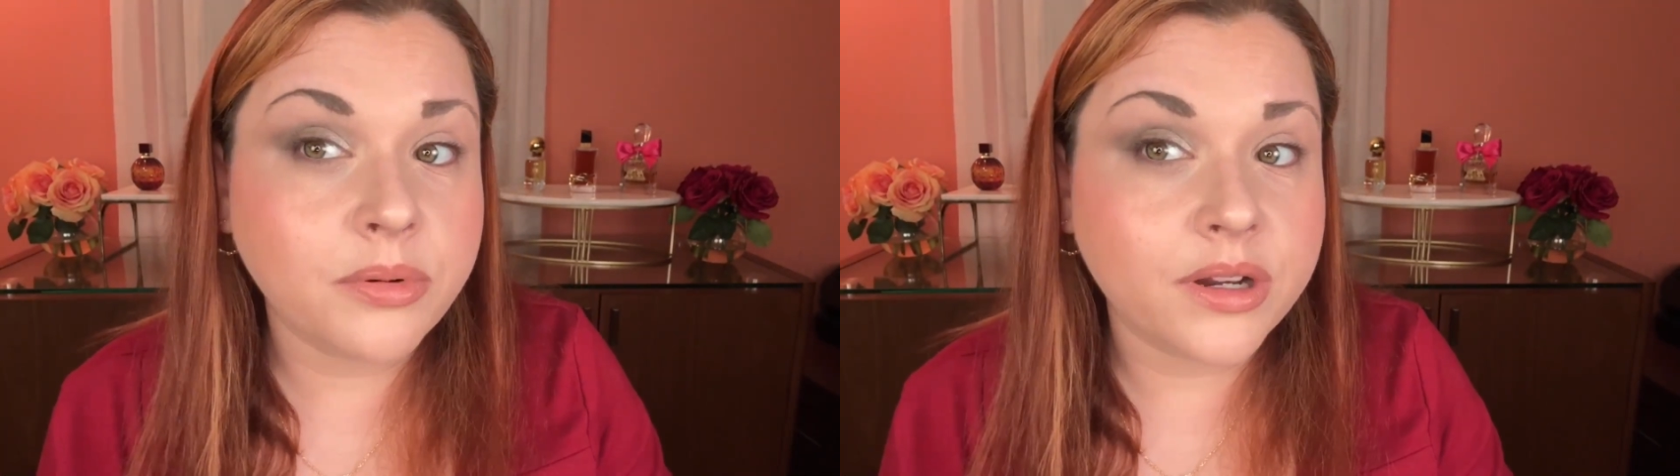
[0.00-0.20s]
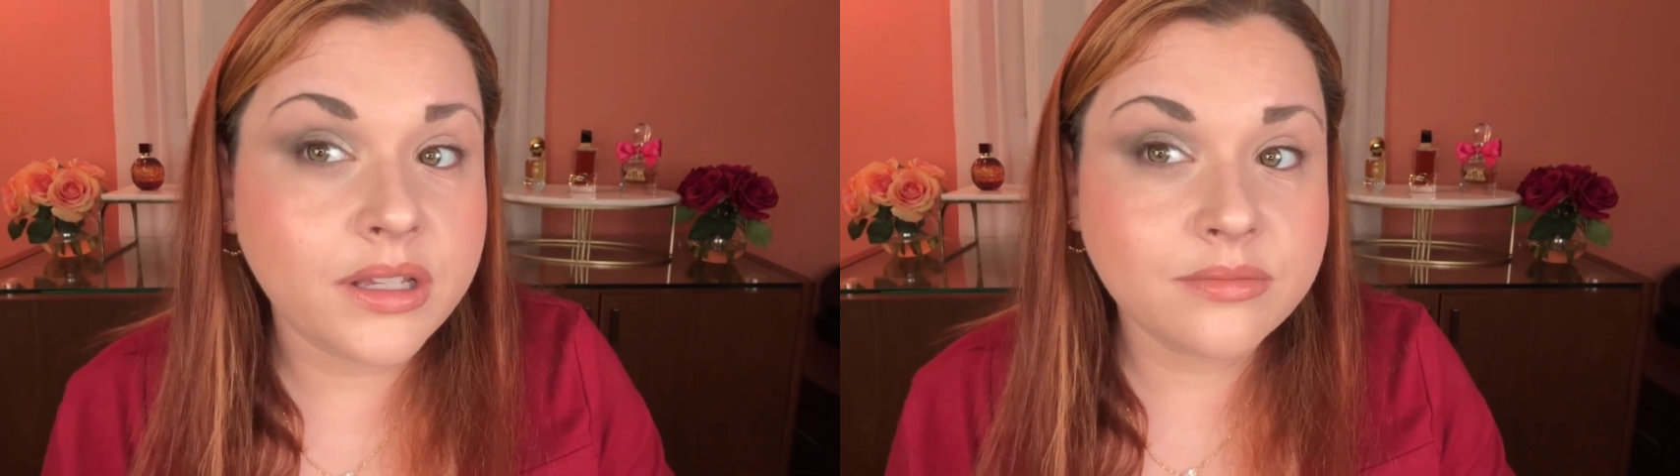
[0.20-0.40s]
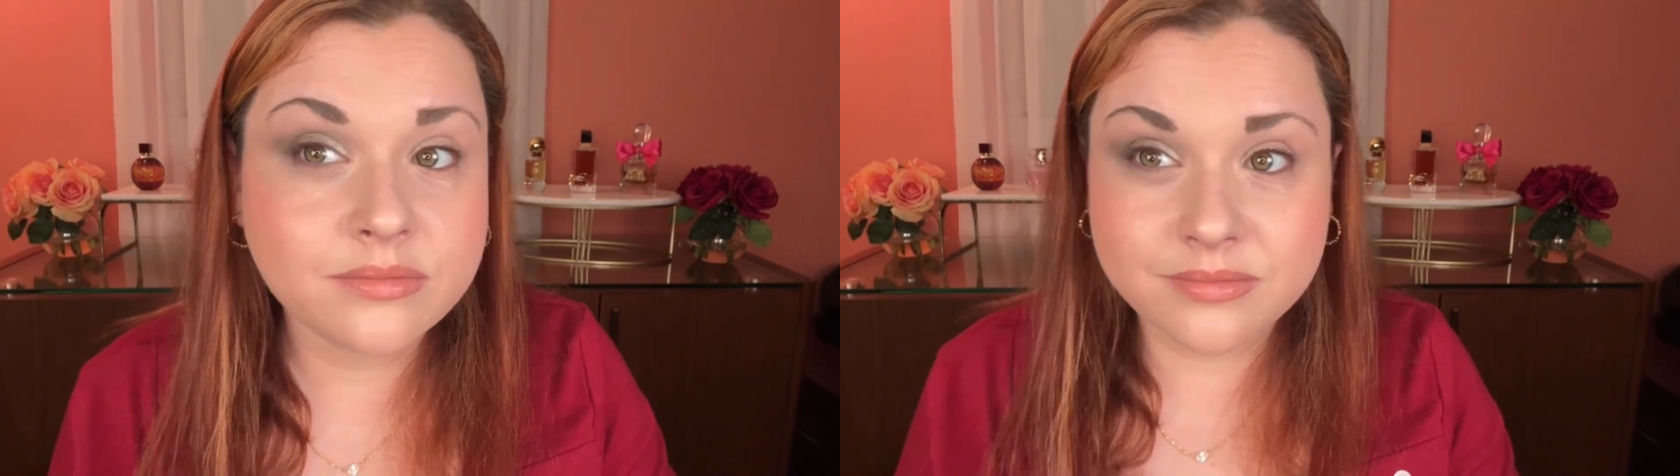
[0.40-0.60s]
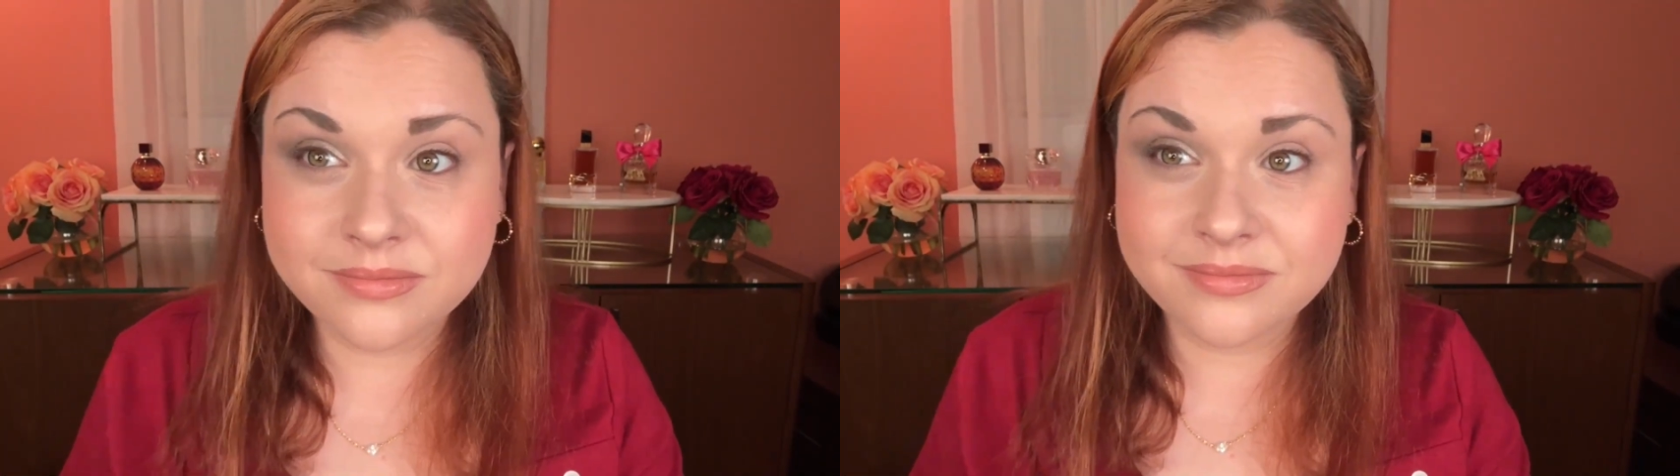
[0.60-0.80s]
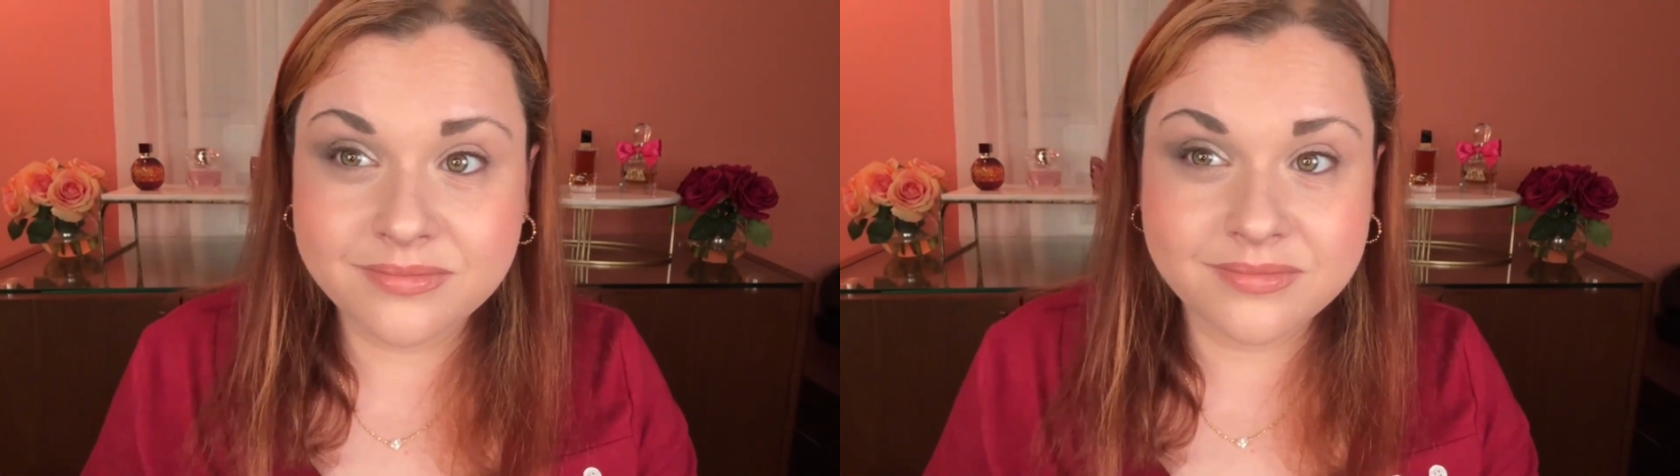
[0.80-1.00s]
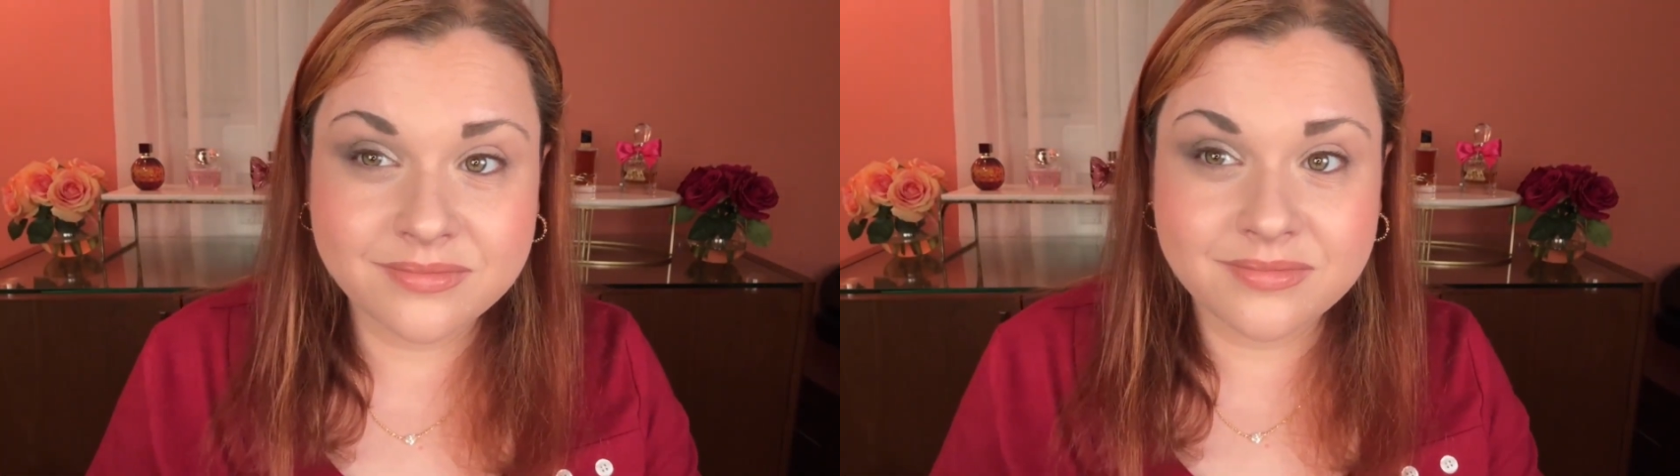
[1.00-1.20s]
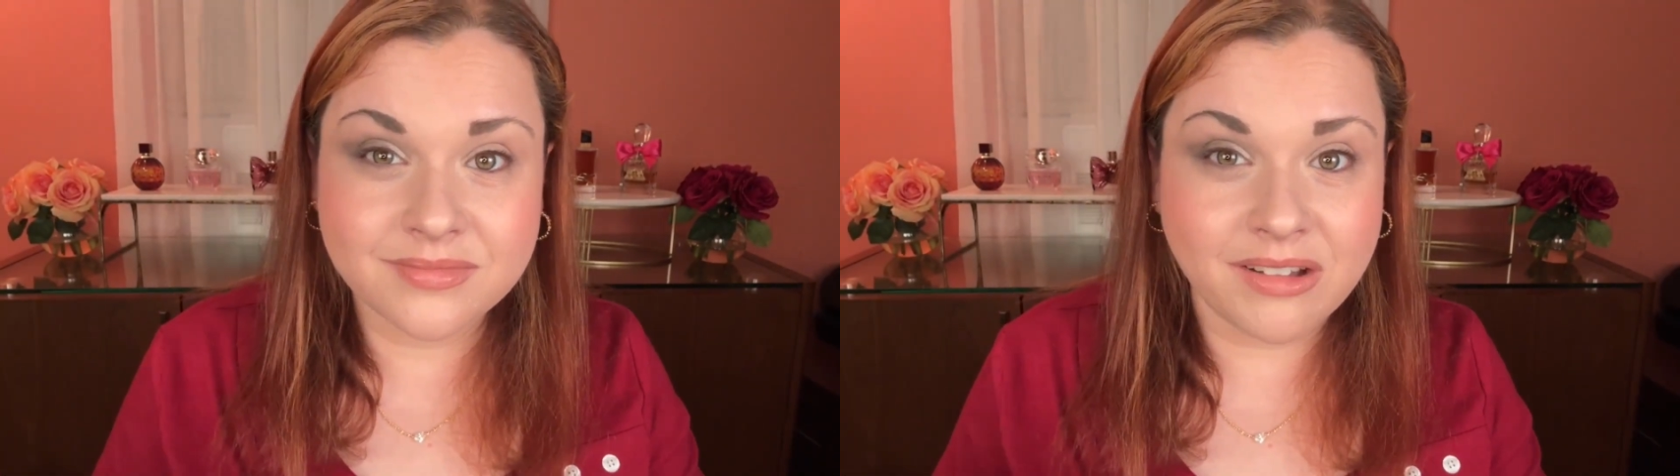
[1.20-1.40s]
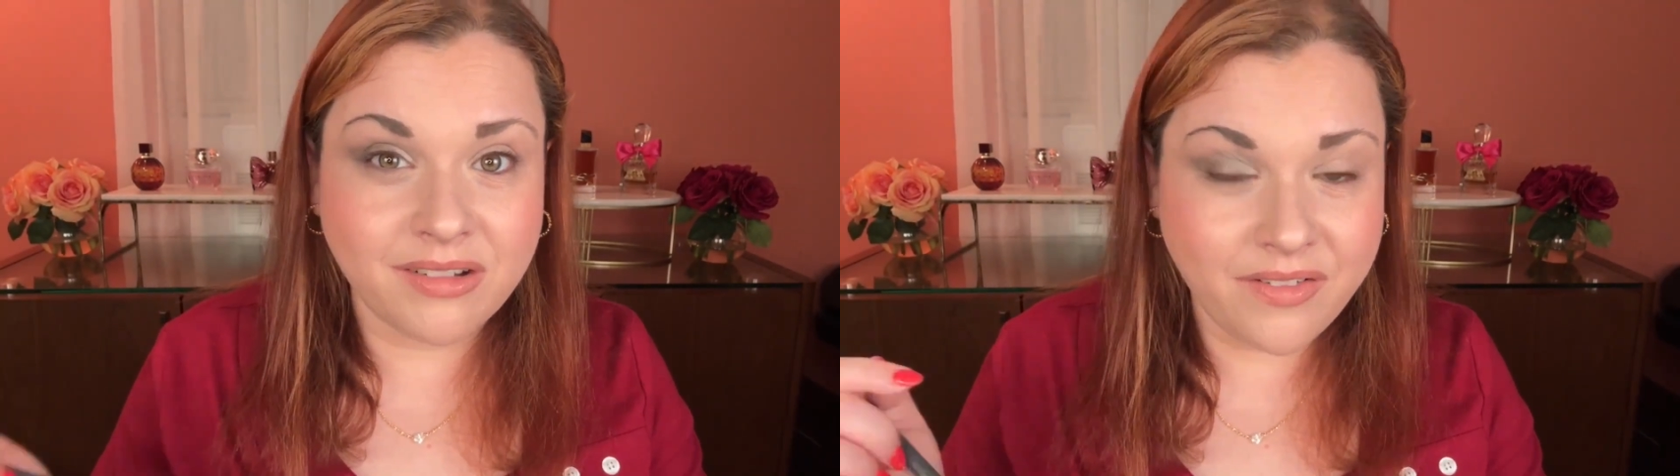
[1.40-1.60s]
pretty?
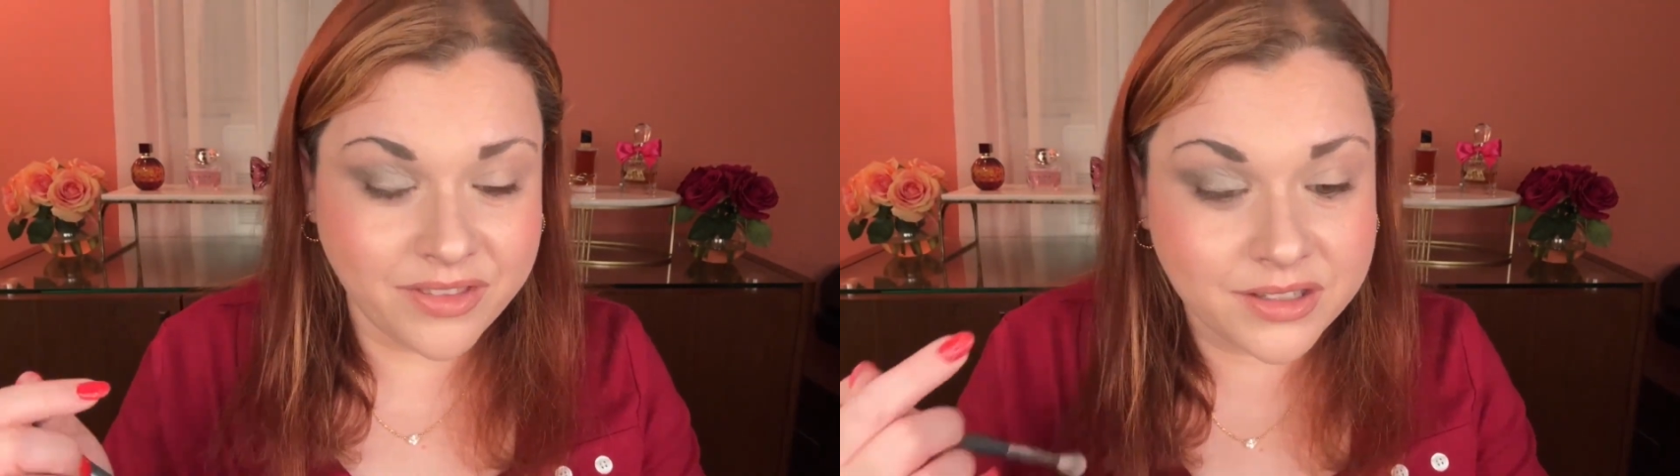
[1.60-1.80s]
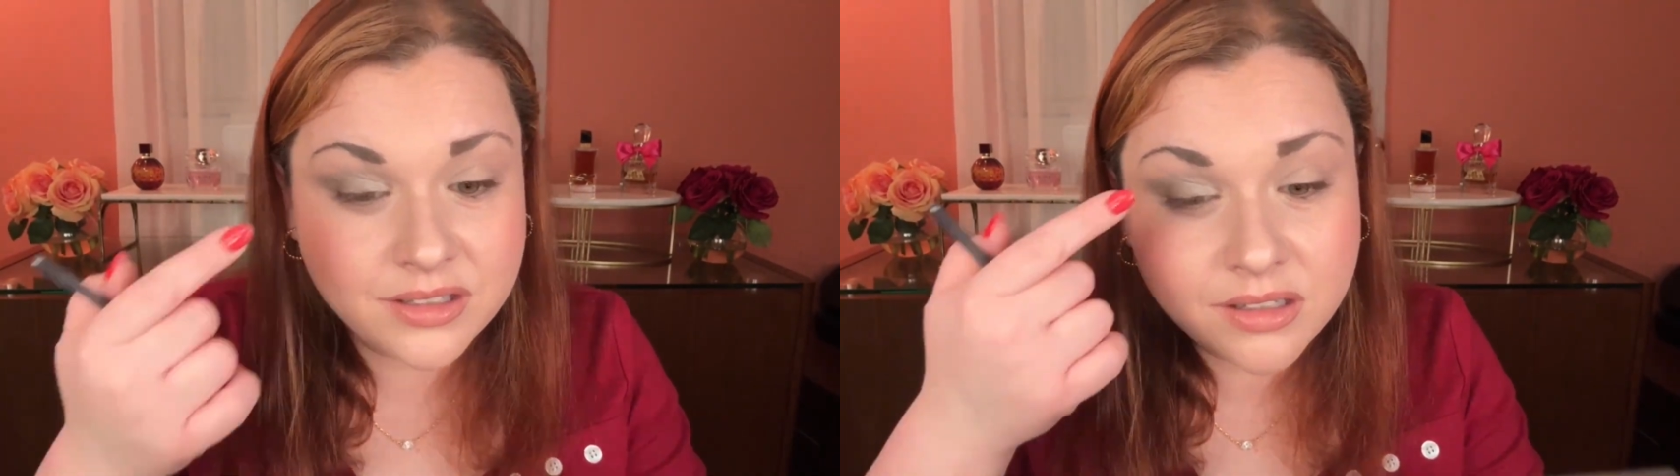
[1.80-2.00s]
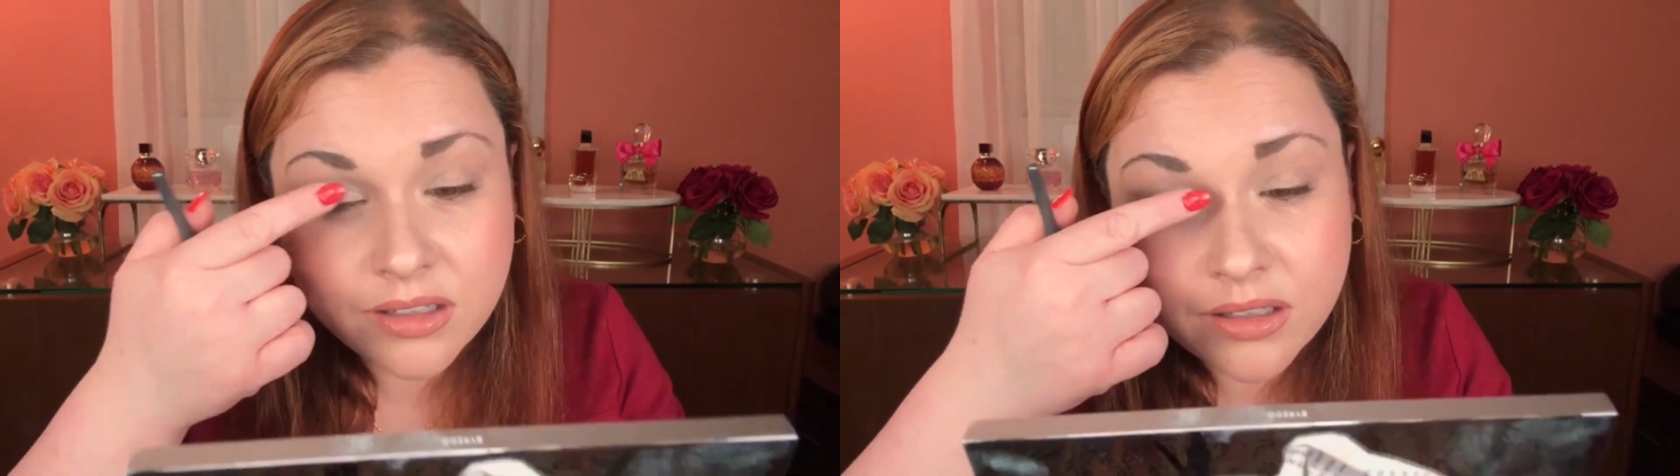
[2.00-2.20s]
I love this.